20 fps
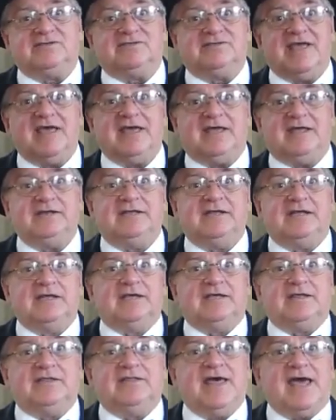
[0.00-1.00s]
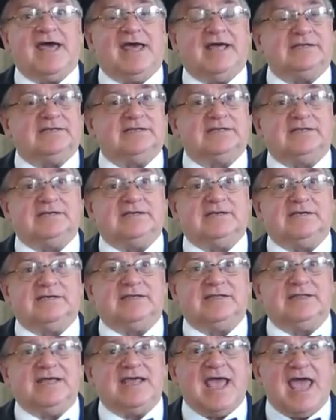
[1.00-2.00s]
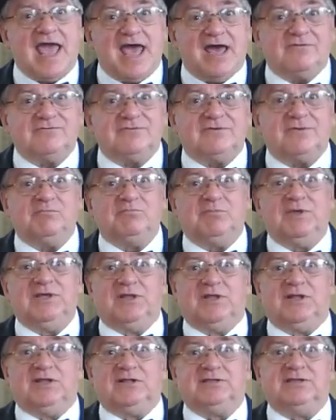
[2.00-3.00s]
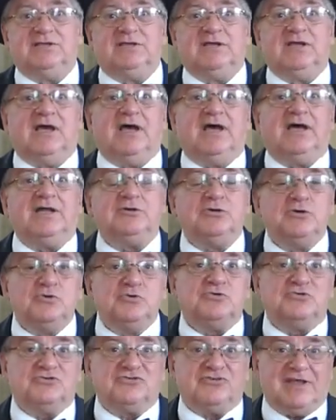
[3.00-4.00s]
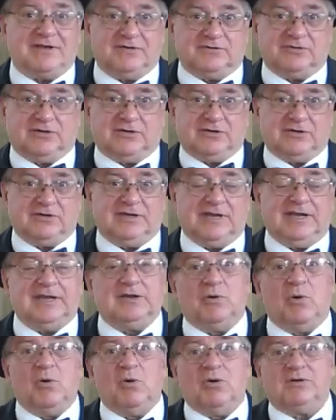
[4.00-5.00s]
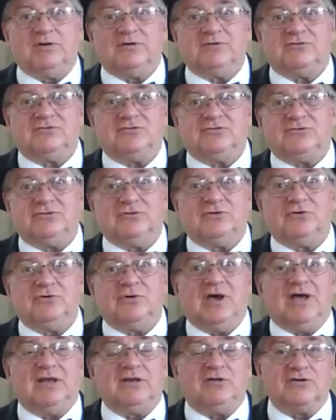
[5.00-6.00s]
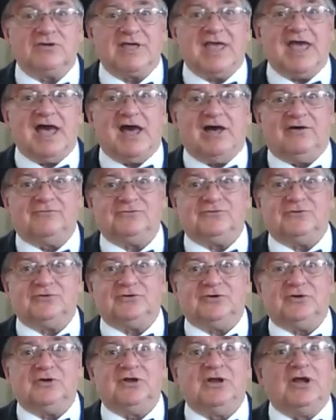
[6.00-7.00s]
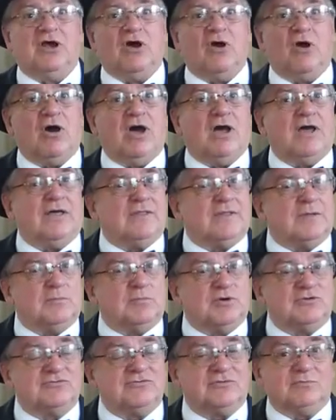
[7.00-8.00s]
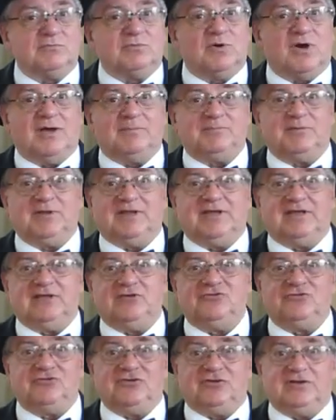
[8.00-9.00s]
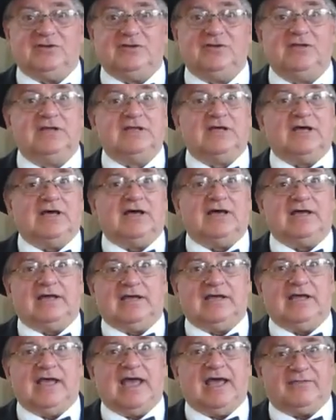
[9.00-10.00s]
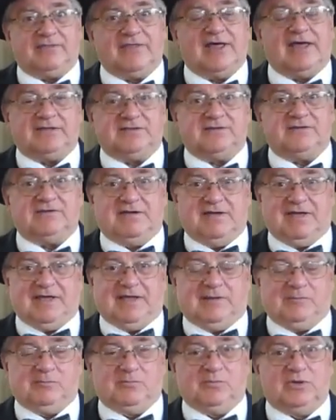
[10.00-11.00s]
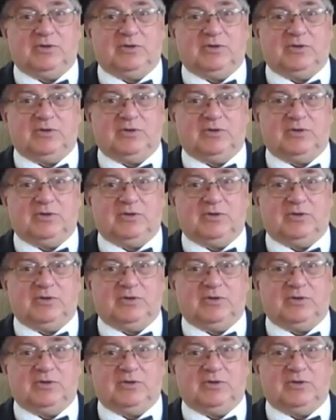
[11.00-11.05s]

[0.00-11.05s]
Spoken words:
said that they have to build a new center in order to look after the Muslim population at that time.